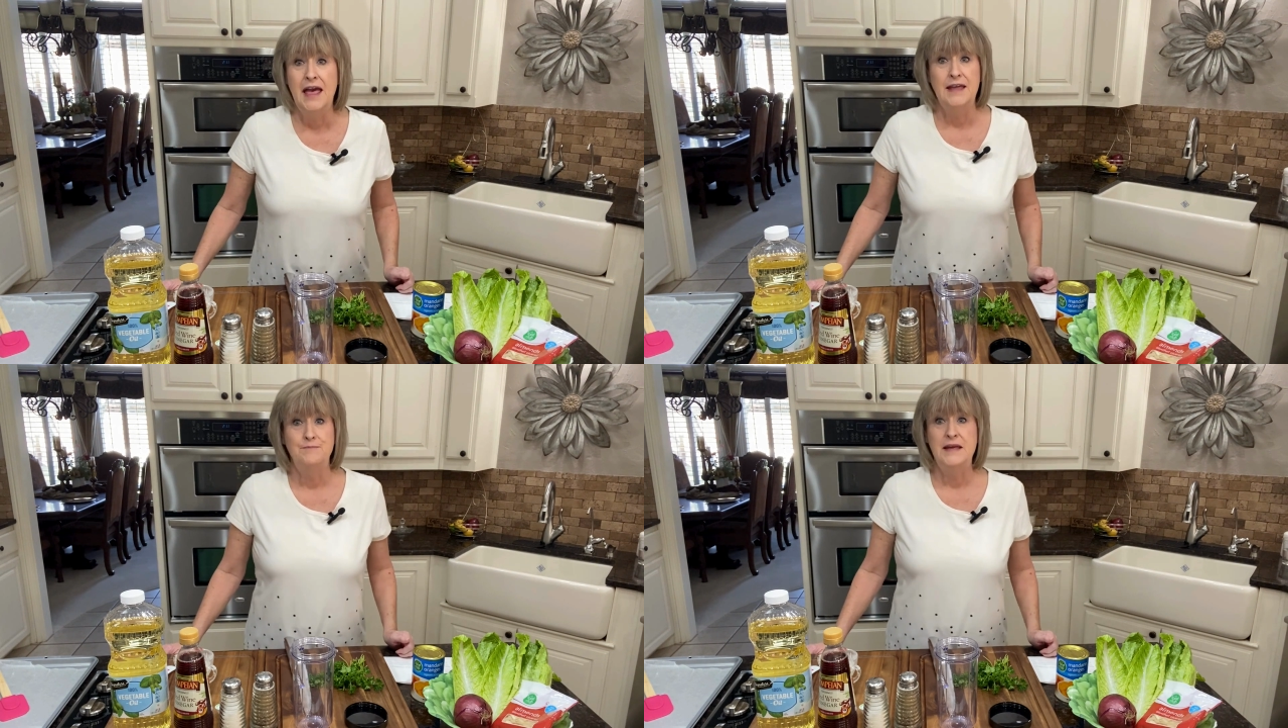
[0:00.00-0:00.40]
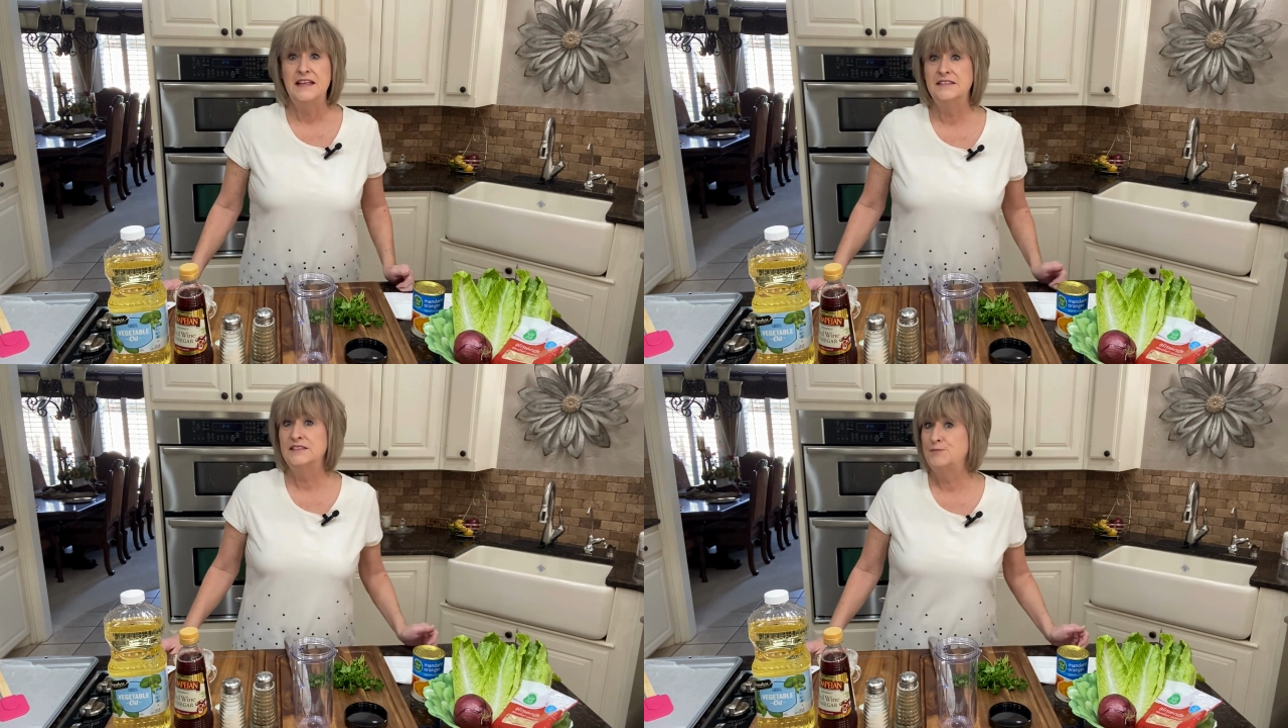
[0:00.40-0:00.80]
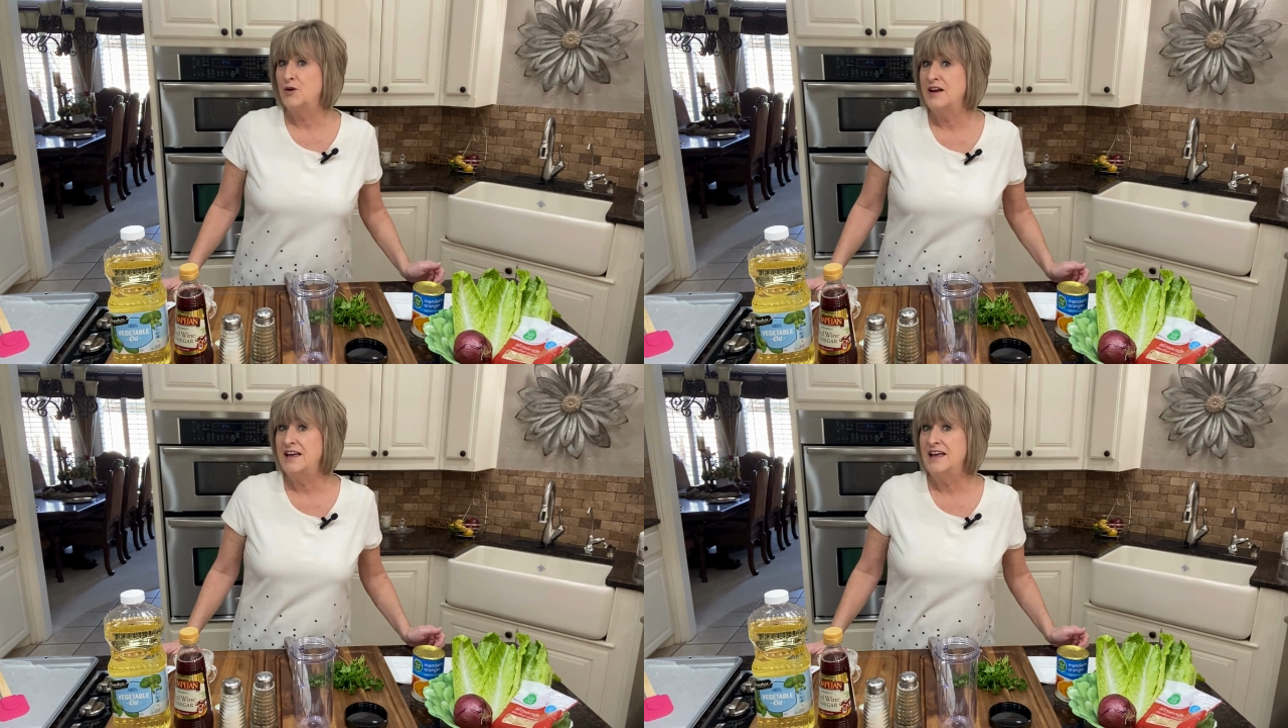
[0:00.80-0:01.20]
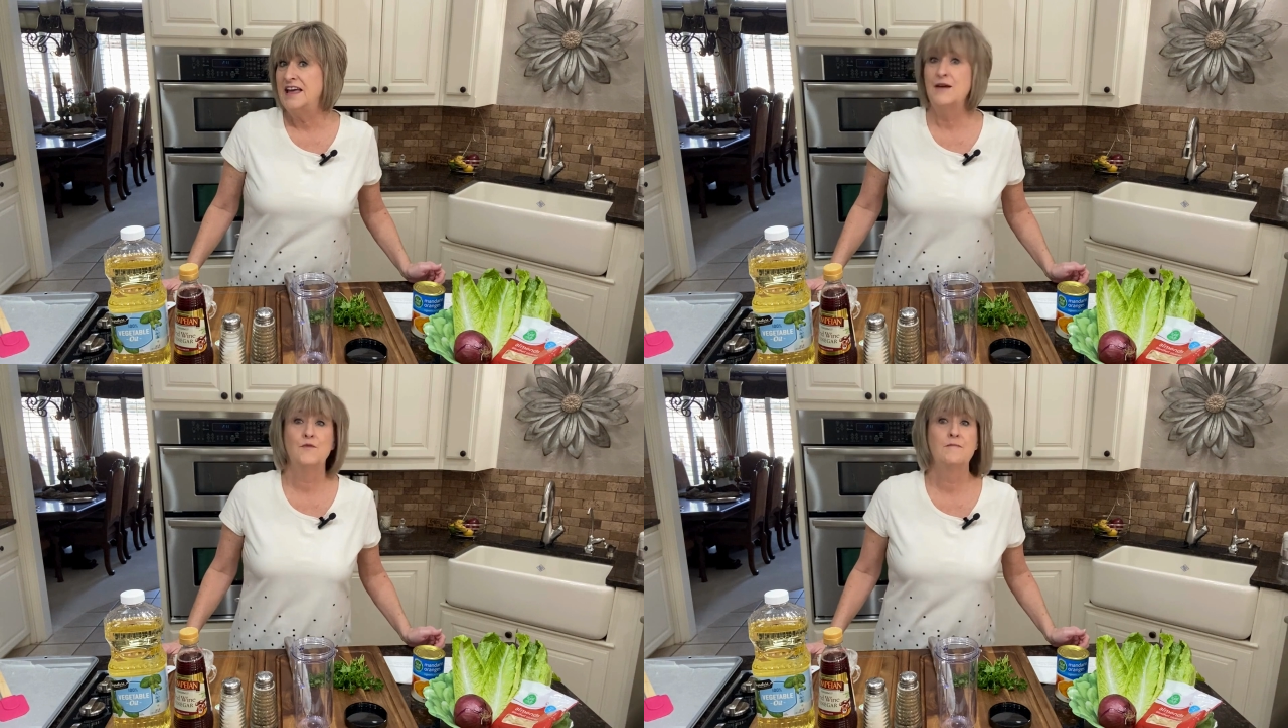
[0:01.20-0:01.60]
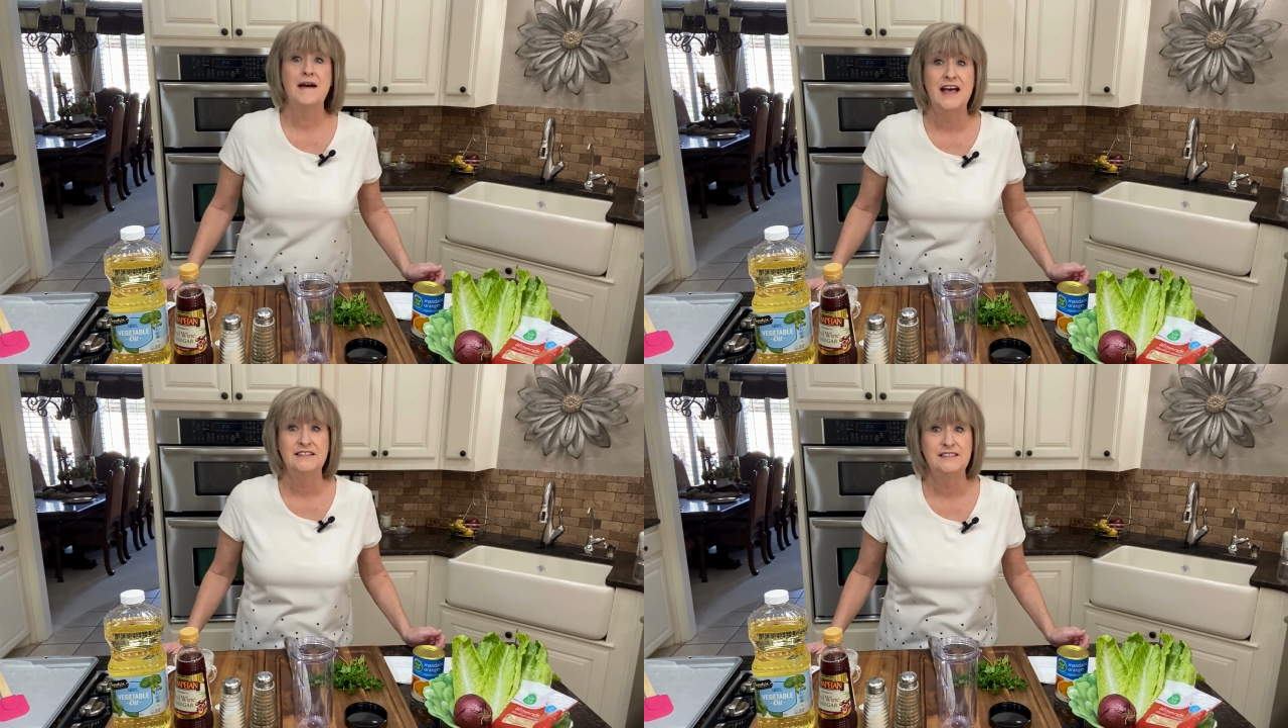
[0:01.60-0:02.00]
And being spring, it
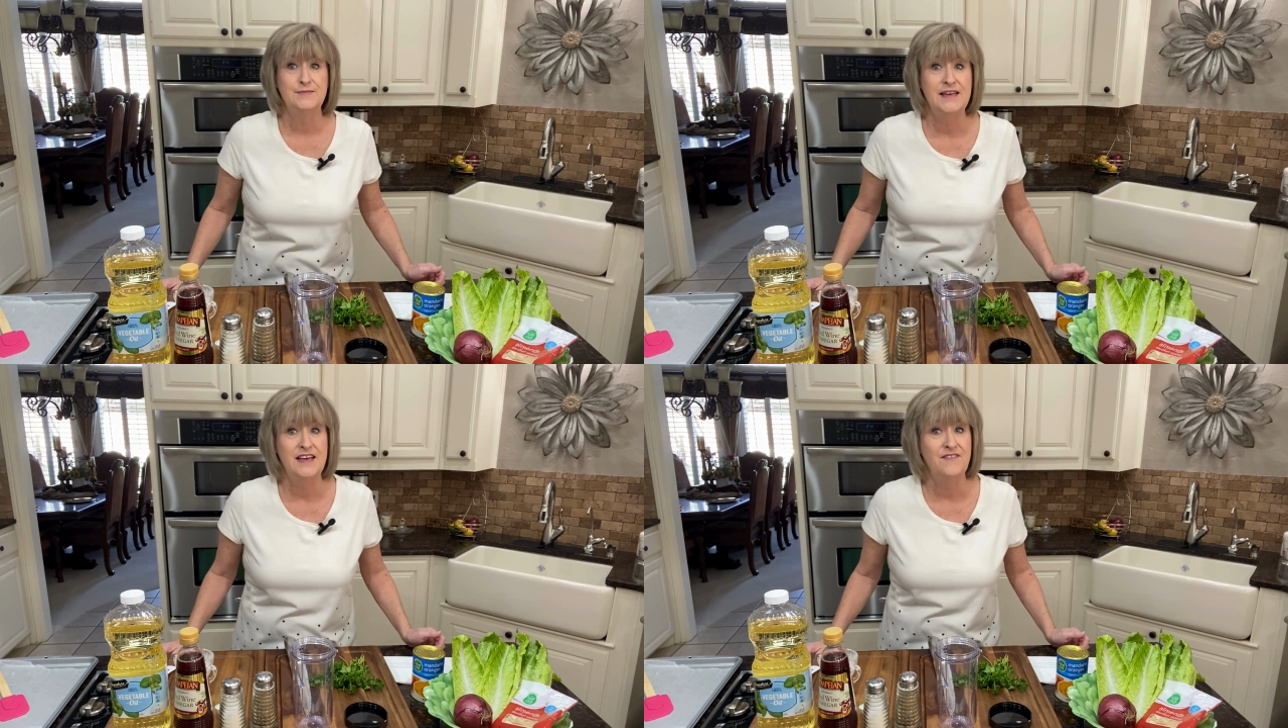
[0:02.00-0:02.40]
reminds me